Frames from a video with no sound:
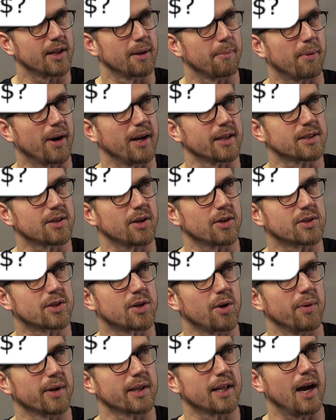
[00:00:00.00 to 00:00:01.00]
The price starts
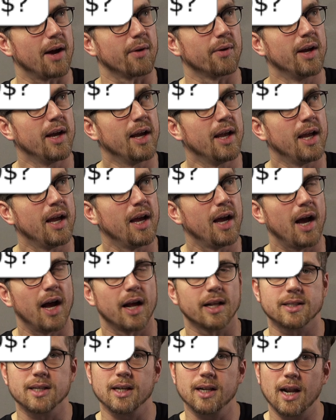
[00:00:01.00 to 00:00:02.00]
going down
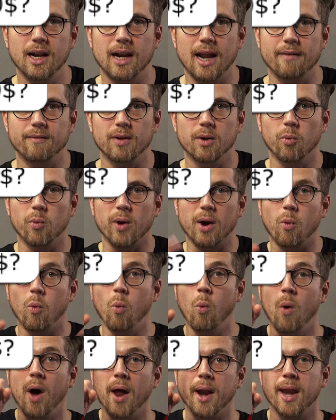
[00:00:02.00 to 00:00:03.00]
until a level where
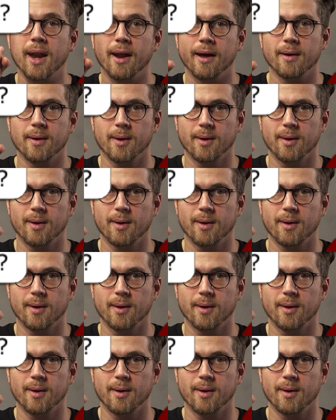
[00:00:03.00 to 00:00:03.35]
one